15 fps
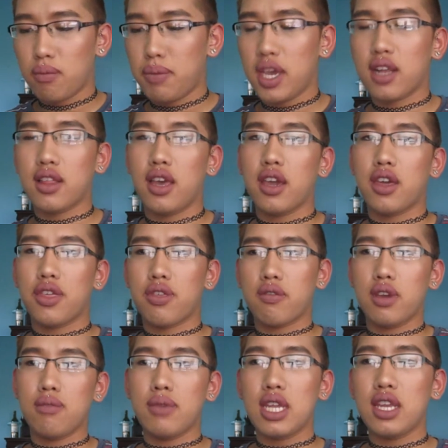pick like
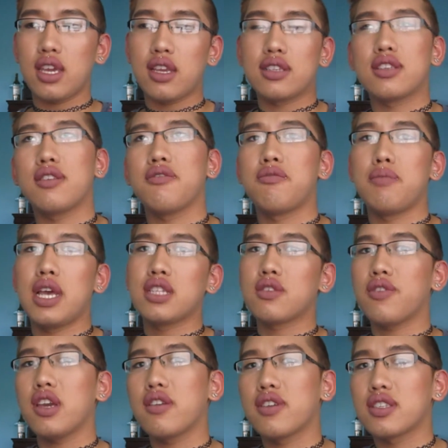3 minis of men's
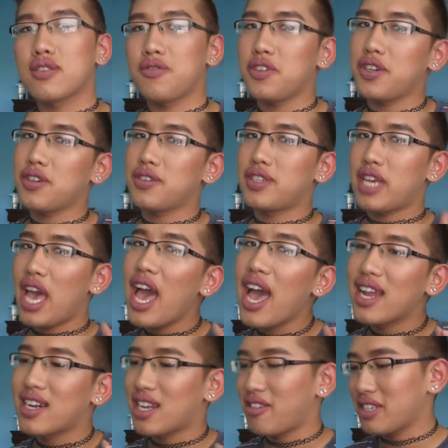fragrance for your
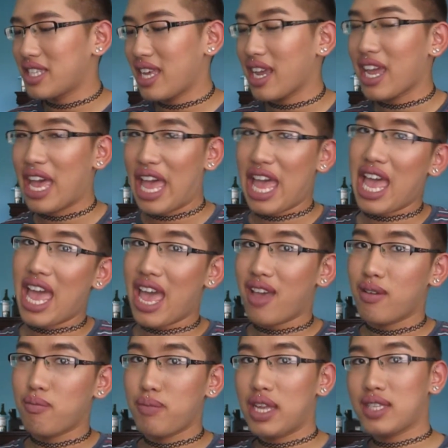dad, and I was like, haha,
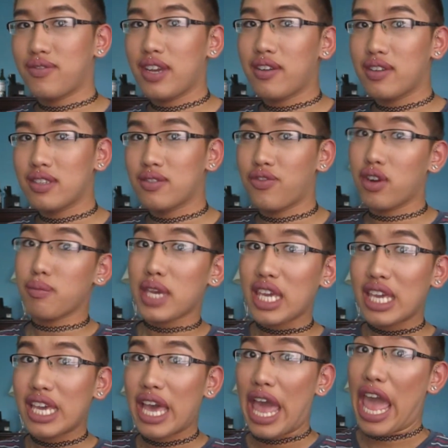men's fragrance for
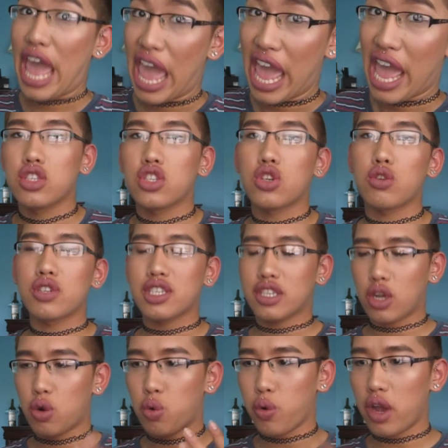me, haha. So just
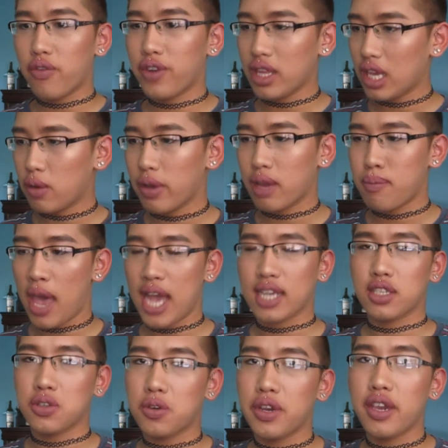a really quick
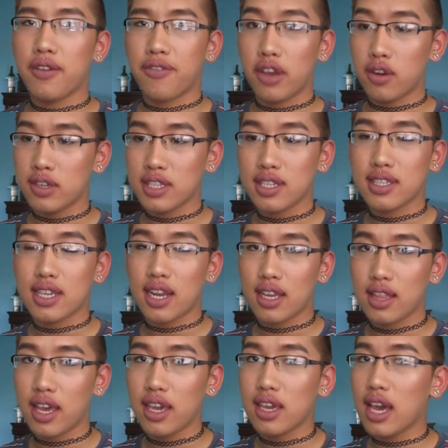backstory of fragrances that I
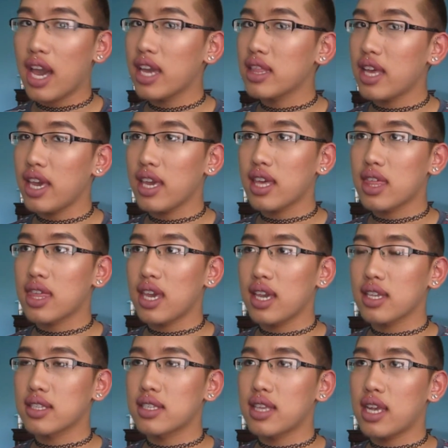like. I like
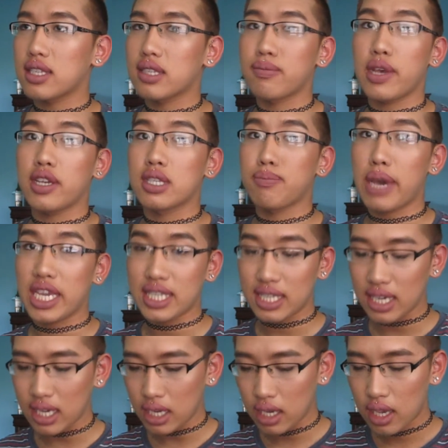things that smell
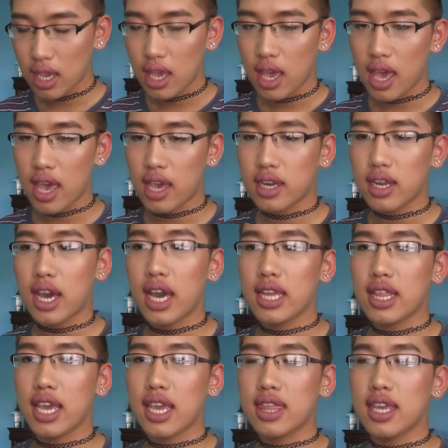spicy, and I
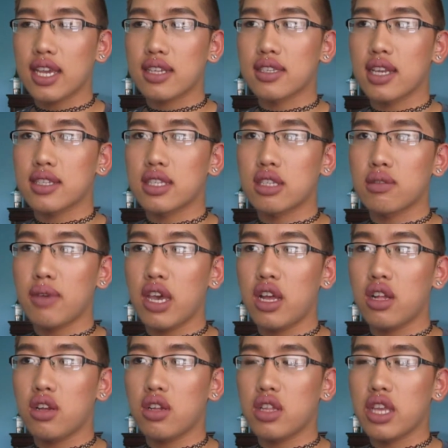like things that
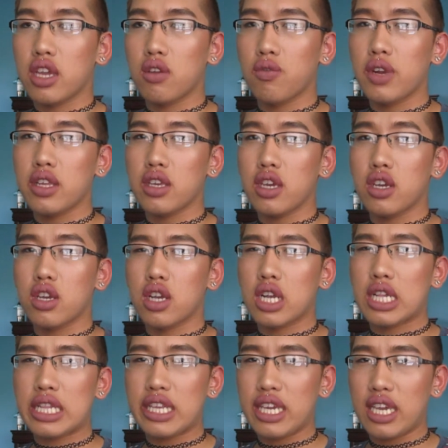smell like really
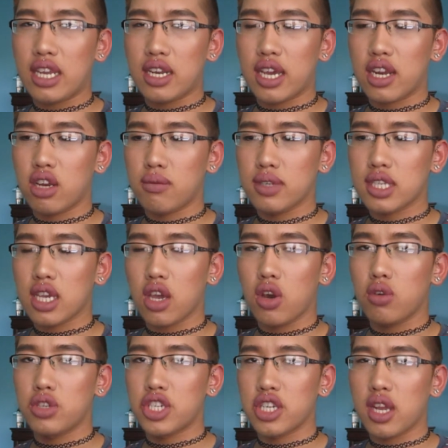clean and almost like
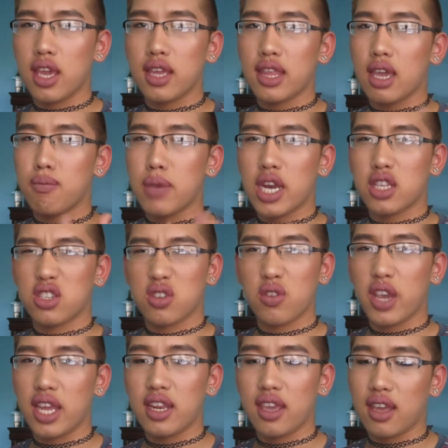oceany and like
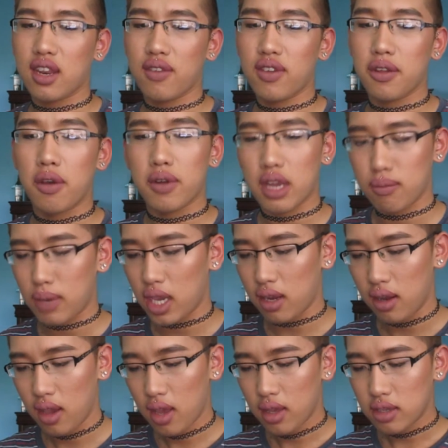Mediterranean, if you know what I mean.
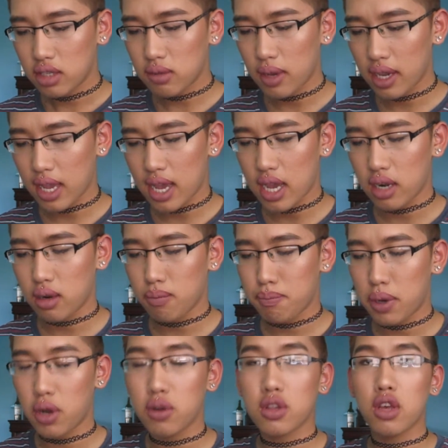So I got
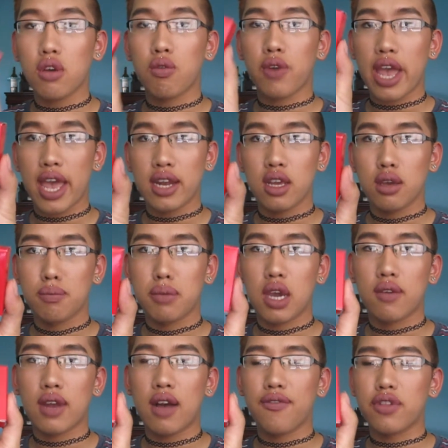Polo Red by
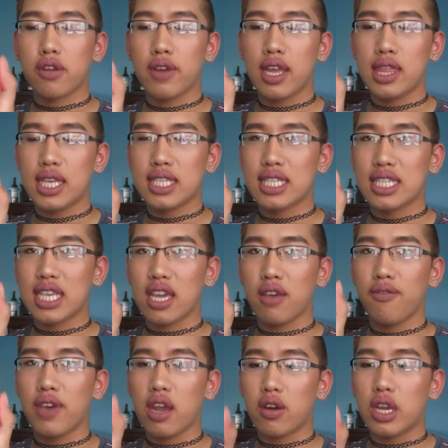Ralph Lauren. This is like a
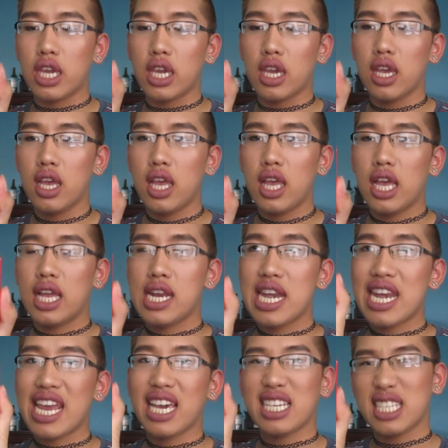very
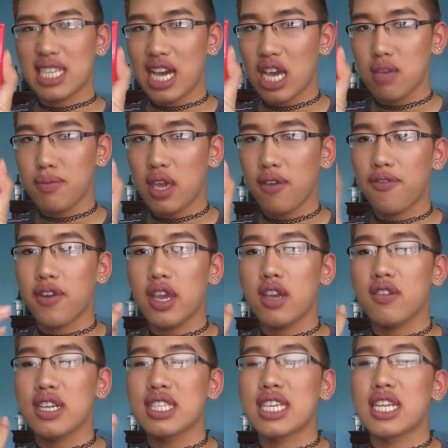nighttimey
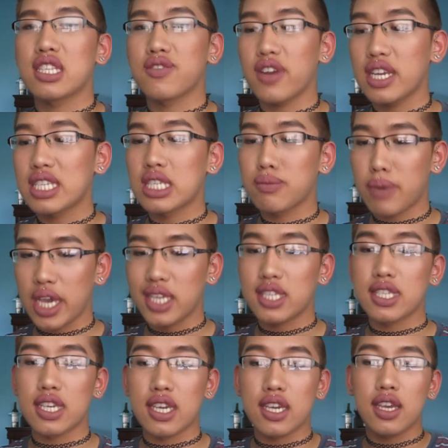fragrance, and it's very
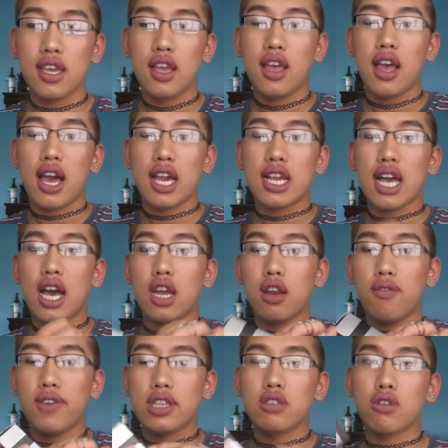spicy. I got
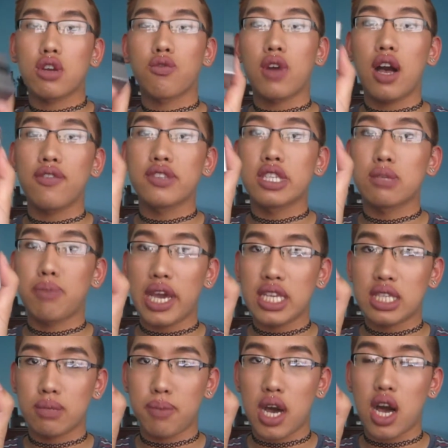Viktor and Rolf's
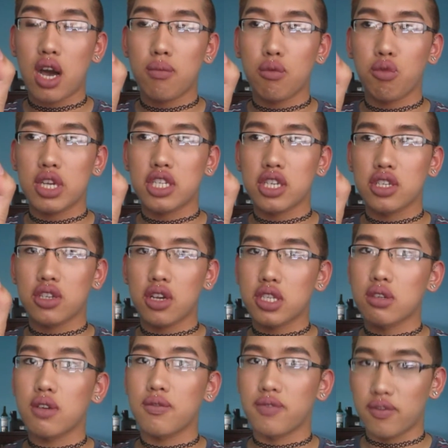Spicebomb, which is
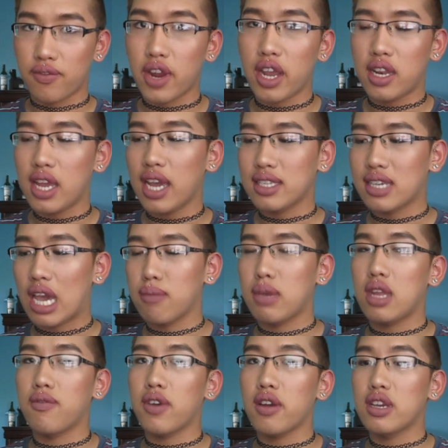also very nighttimey
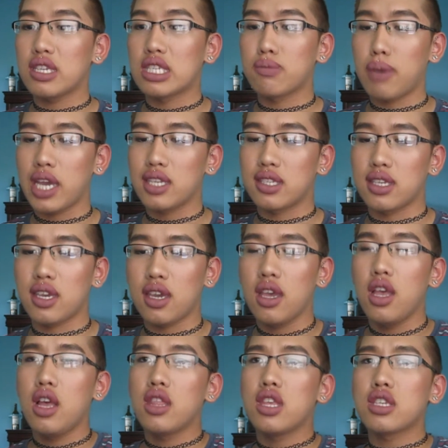and very spicy.
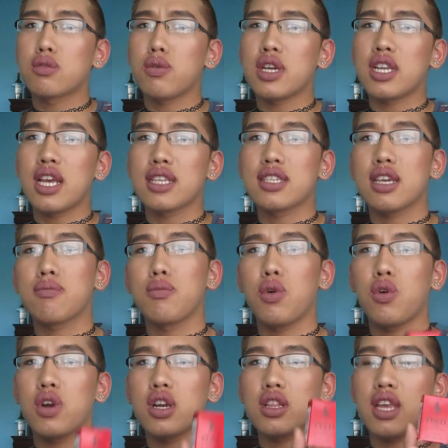This one has like
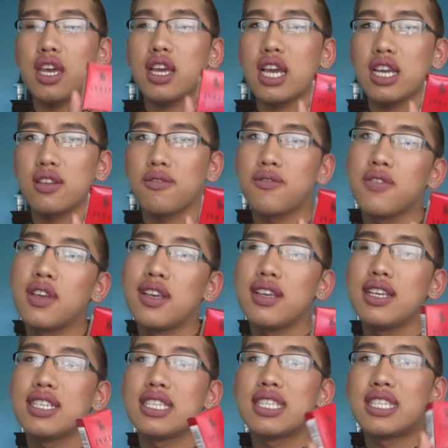more like kind of
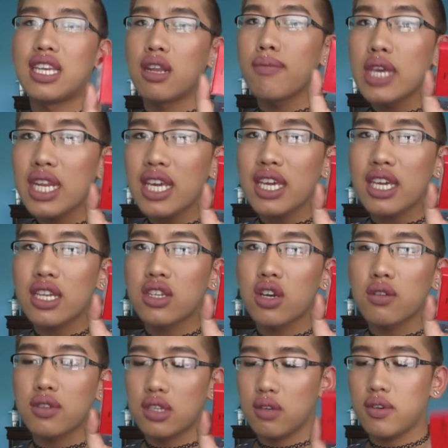cinnamony
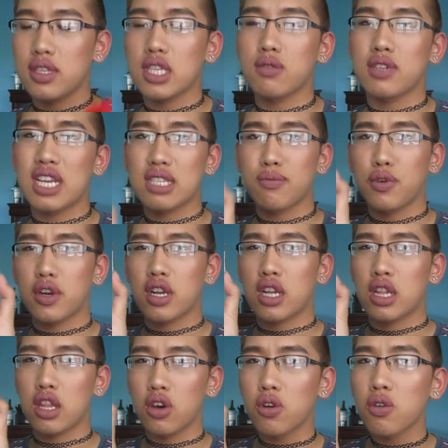notes to it, and this one has more
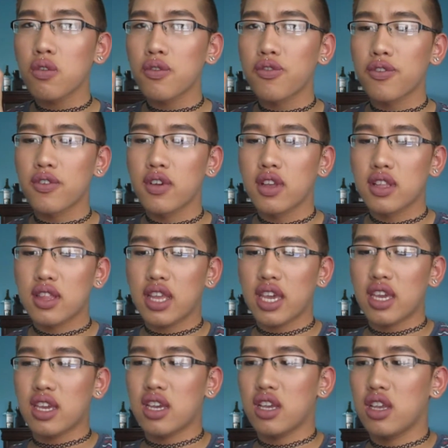clove.
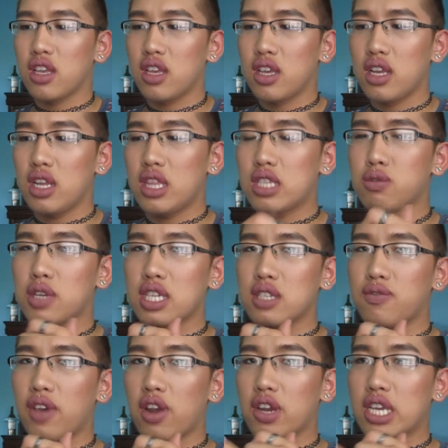Like, this one is
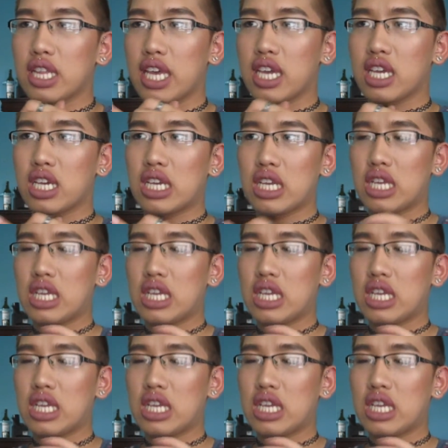very like